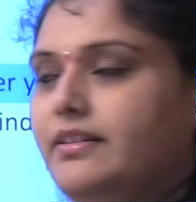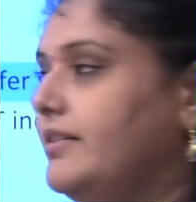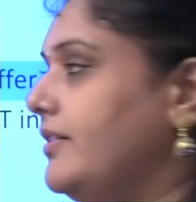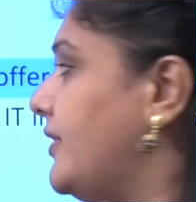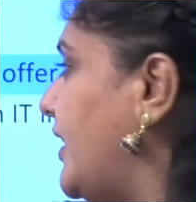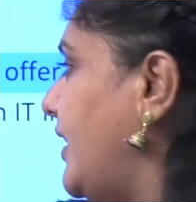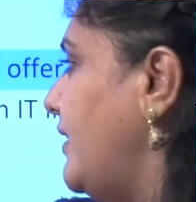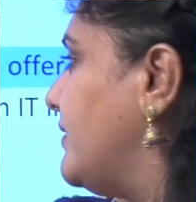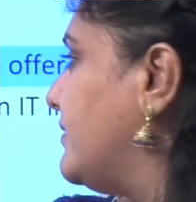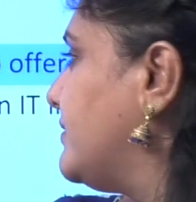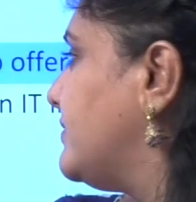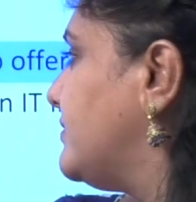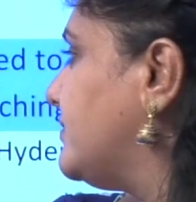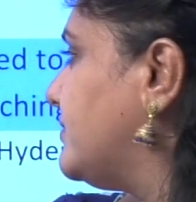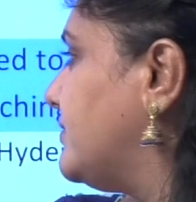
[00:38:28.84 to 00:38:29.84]
okay.
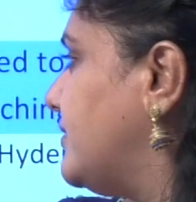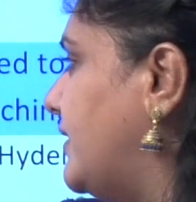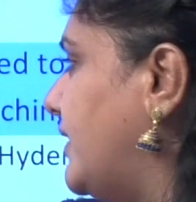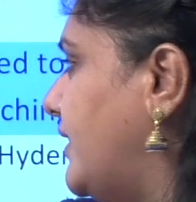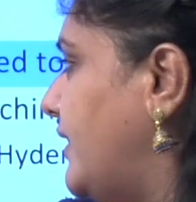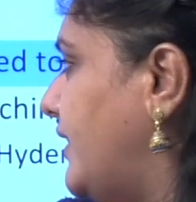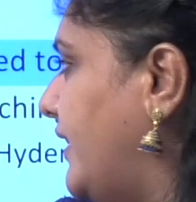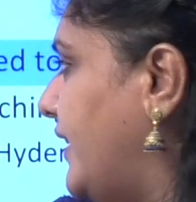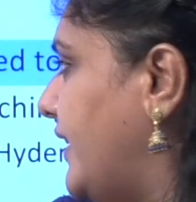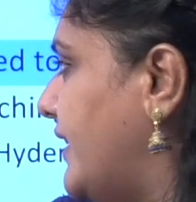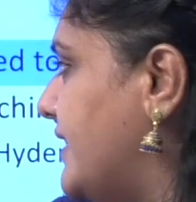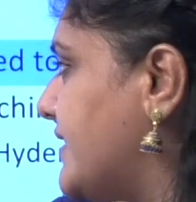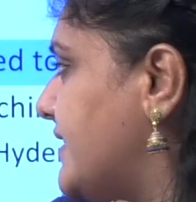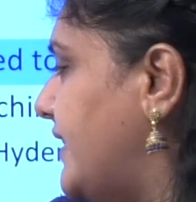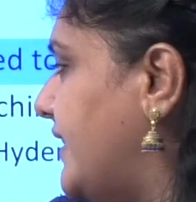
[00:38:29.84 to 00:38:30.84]
Again
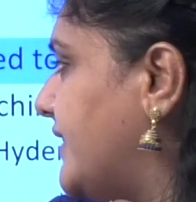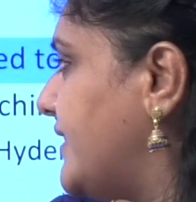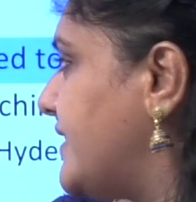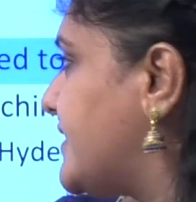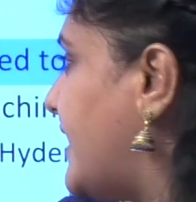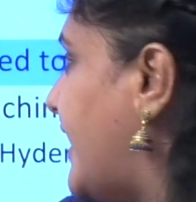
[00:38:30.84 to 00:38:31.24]
I'll select this